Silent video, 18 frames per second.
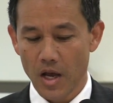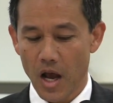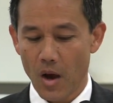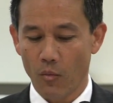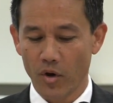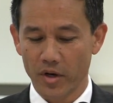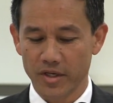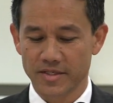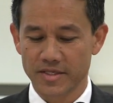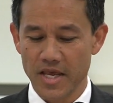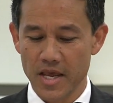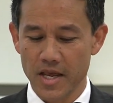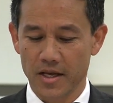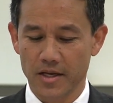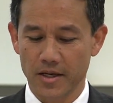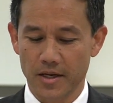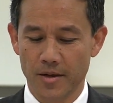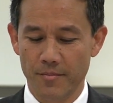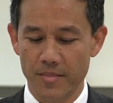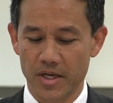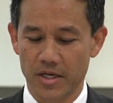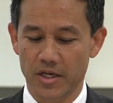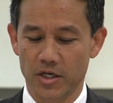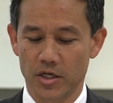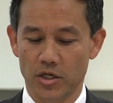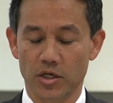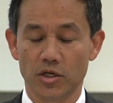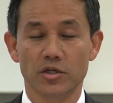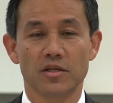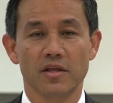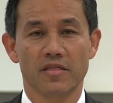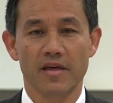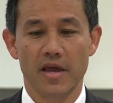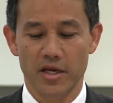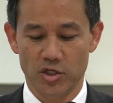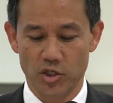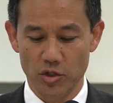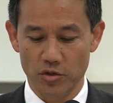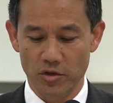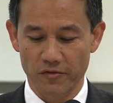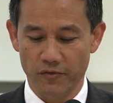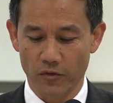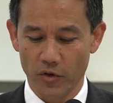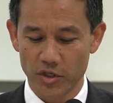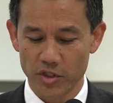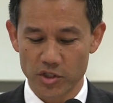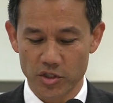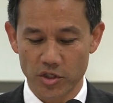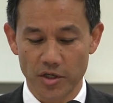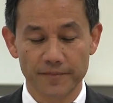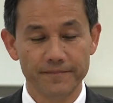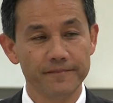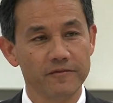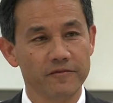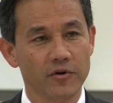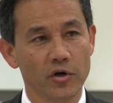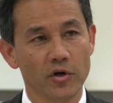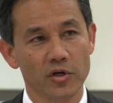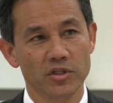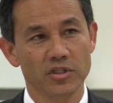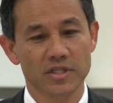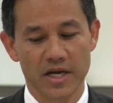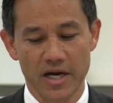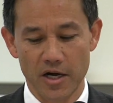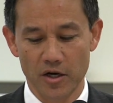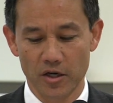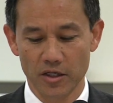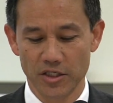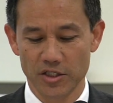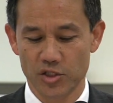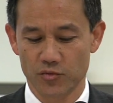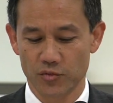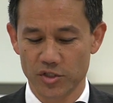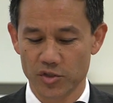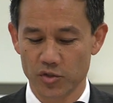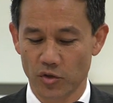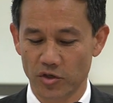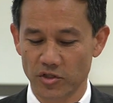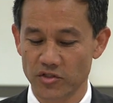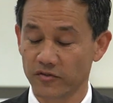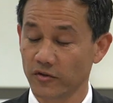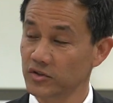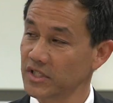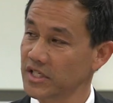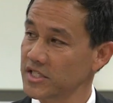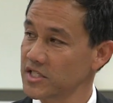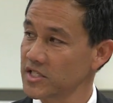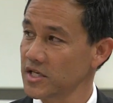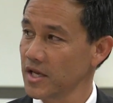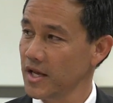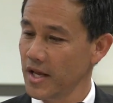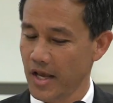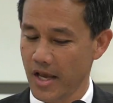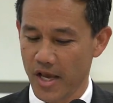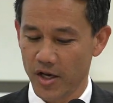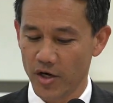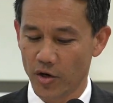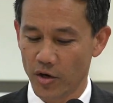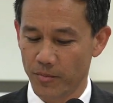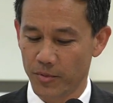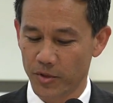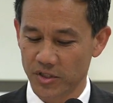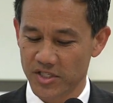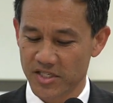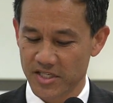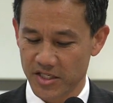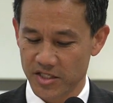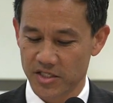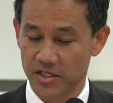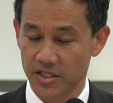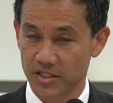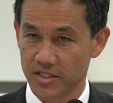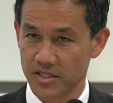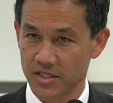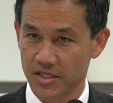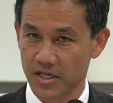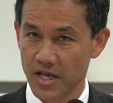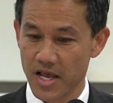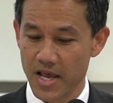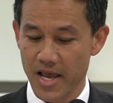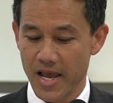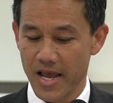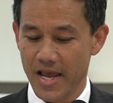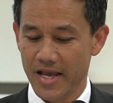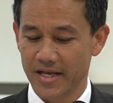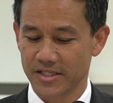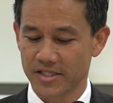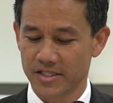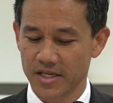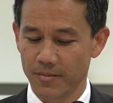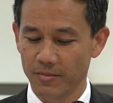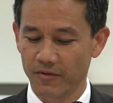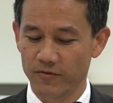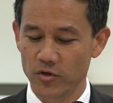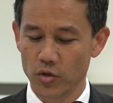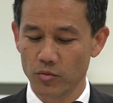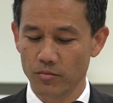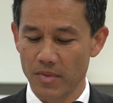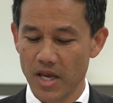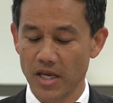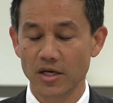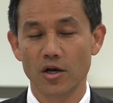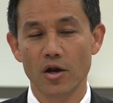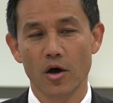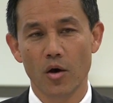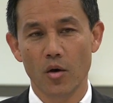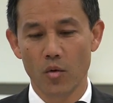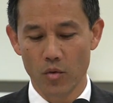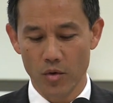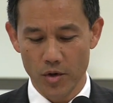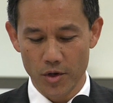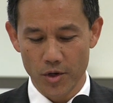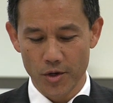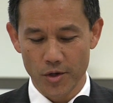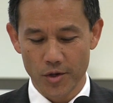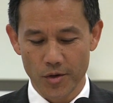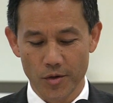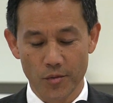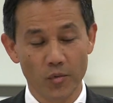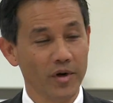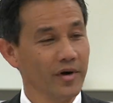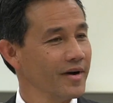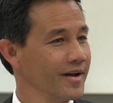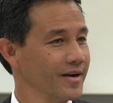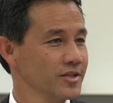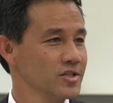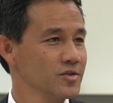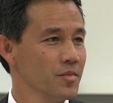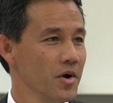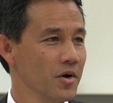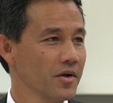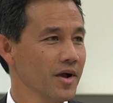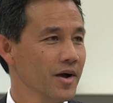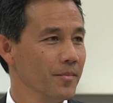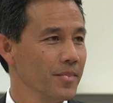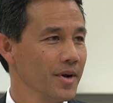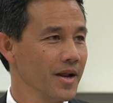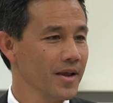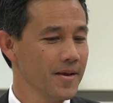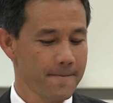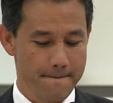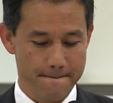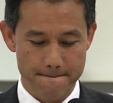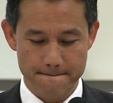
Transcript: I want to take a minute to thank Judy Forrester for her tireless resourcefulness and her persistence. As some of you may know, we are not a small company.